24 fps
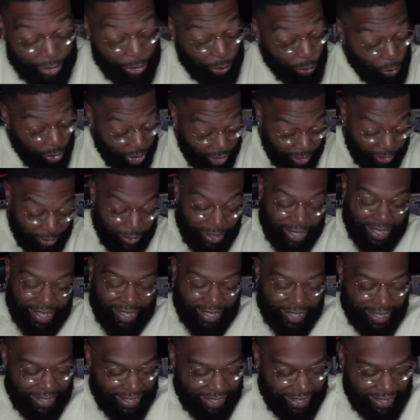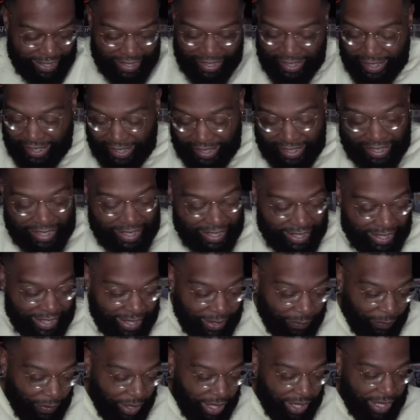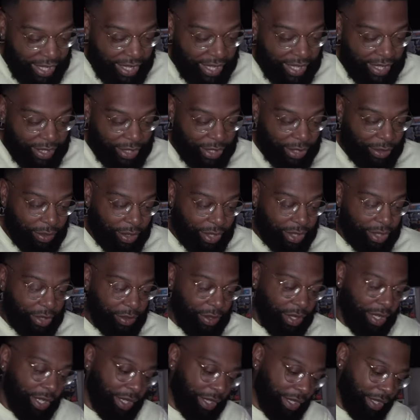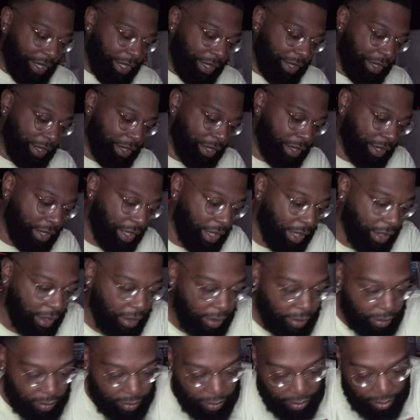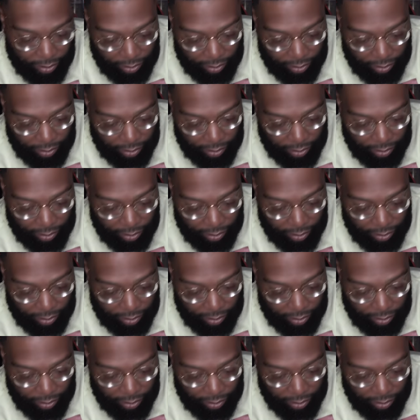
as well, if I can. So let's go ahead and get this out.